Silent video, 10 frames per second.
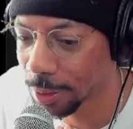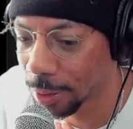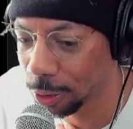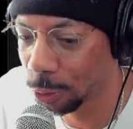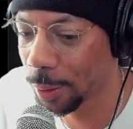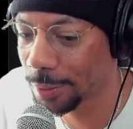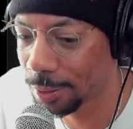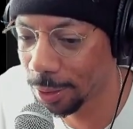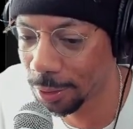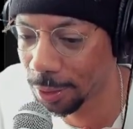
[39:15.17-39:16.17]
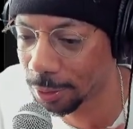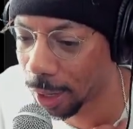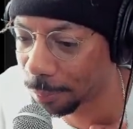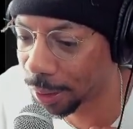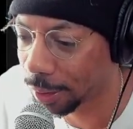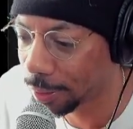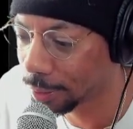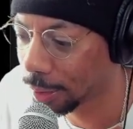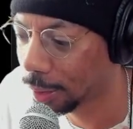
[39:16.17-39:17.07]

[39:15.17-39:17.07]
USDT dominance.